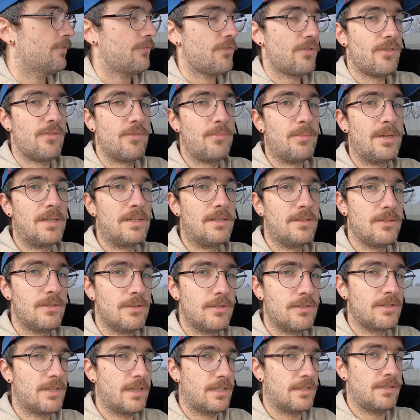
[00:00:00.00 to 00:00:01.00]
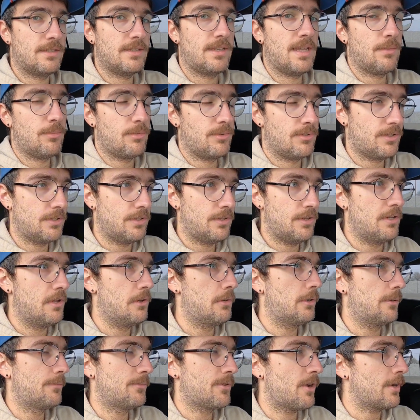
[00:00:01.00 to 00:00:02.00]
you've ever been to Texas Day Brazil, you know
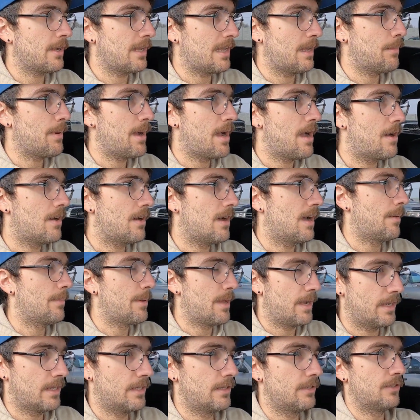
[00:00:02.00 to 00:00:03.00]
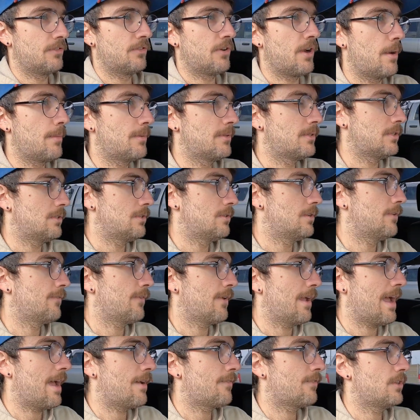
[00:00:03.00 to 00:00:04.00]
what I'm talking about. I'm not going to describe it to you. If
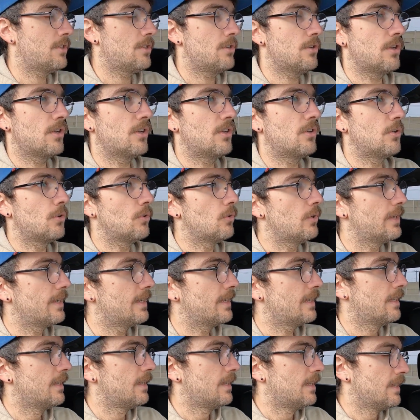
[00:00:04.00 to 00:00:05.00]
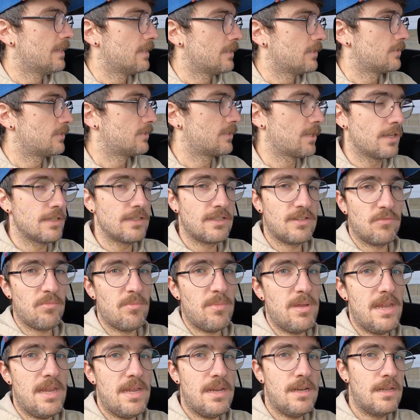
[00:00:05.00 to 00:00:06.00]
you haven't, you can Google it. Tons of
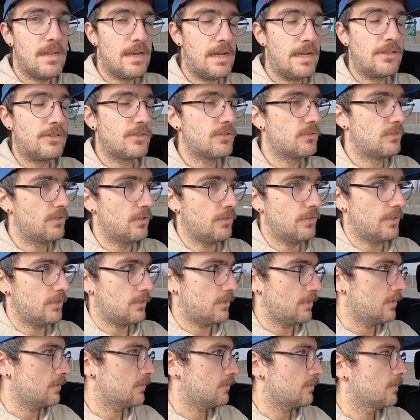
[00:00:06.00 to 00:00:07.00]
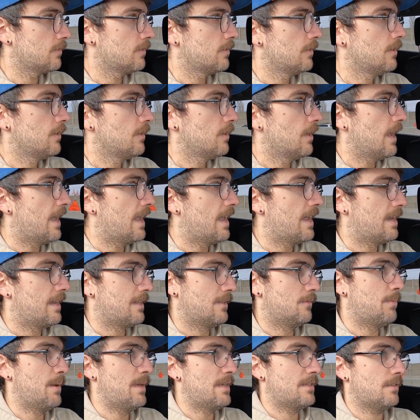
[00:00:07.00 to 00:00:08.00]
meat, and it's delicious. And
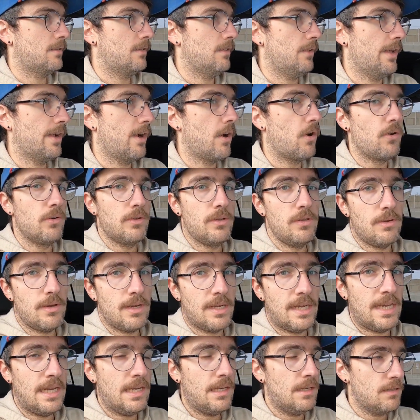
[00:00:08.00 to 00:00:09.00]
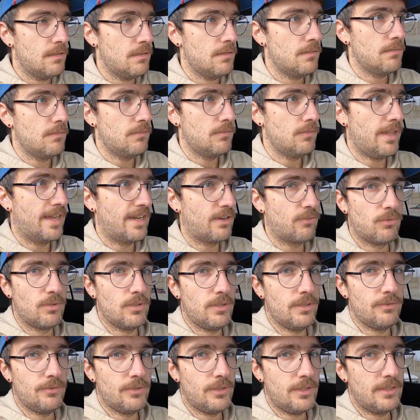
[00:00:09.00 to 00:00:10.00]
it's basically like all you can eat, like
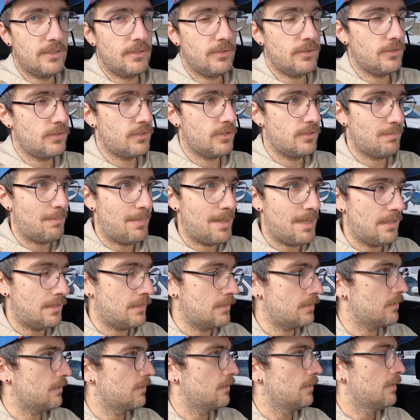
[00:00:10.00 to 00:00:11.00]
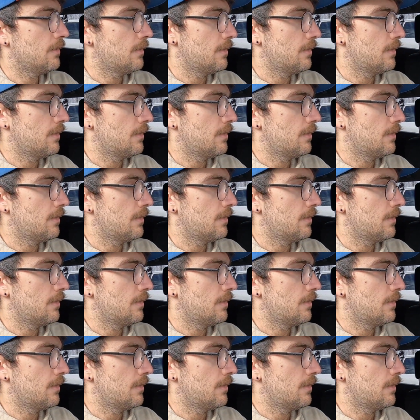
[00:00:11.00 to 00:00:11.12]
really, really delicious meats.